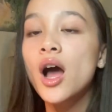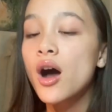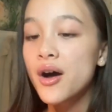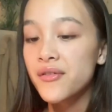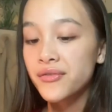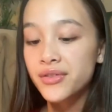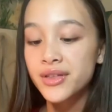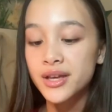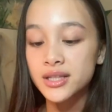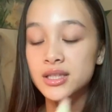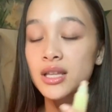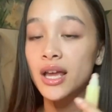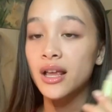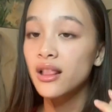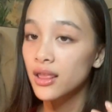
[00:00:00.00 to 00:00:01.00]
of this
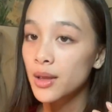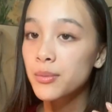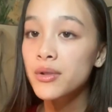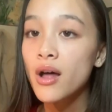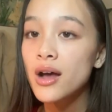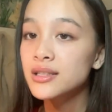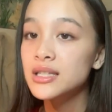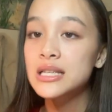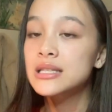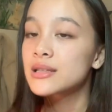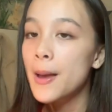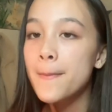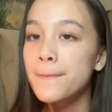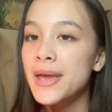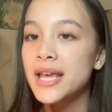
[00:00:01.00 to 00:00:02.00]
like lip gloss is
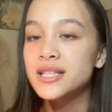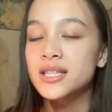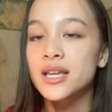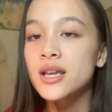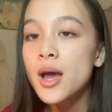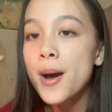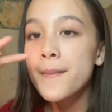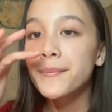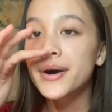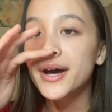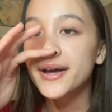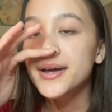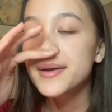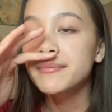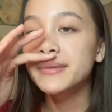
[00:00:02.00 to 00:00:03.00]
amazing, but
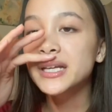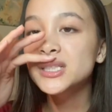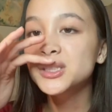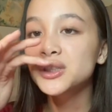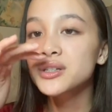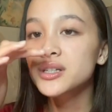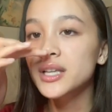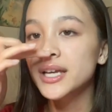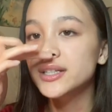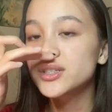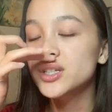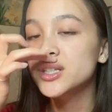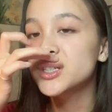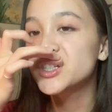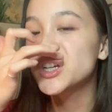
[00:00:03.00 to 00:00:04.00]
make sure like to
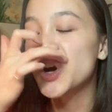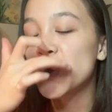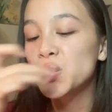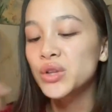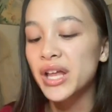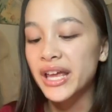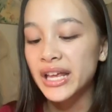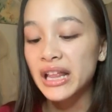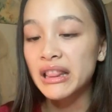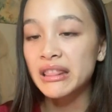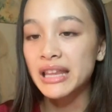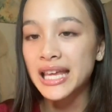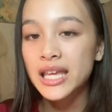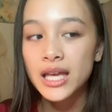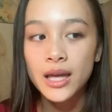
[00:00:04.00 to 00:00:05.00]
don't like
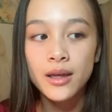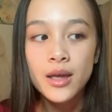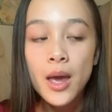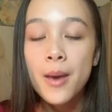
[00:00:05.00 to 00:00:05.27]
lick it,